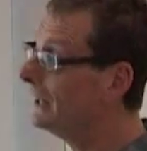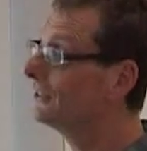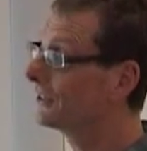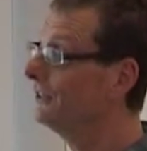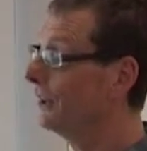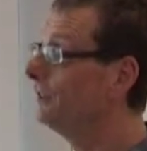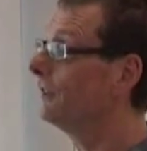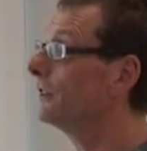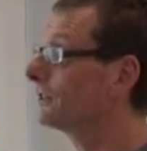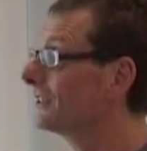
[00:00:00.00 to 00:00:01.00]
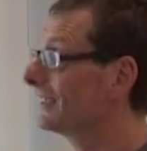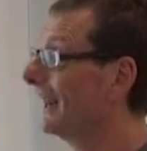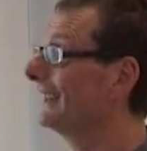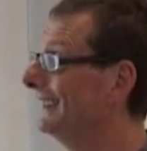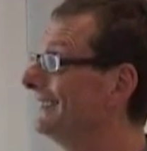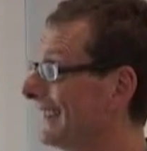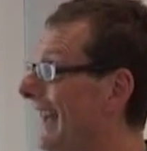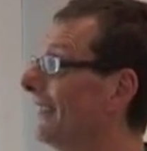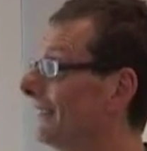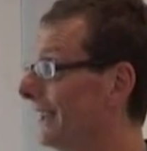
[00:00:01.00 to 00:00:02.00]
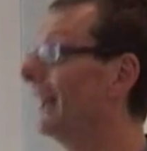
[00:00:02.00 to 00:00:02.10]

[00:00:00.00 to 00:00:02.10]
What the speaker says: means that no voter is likely to get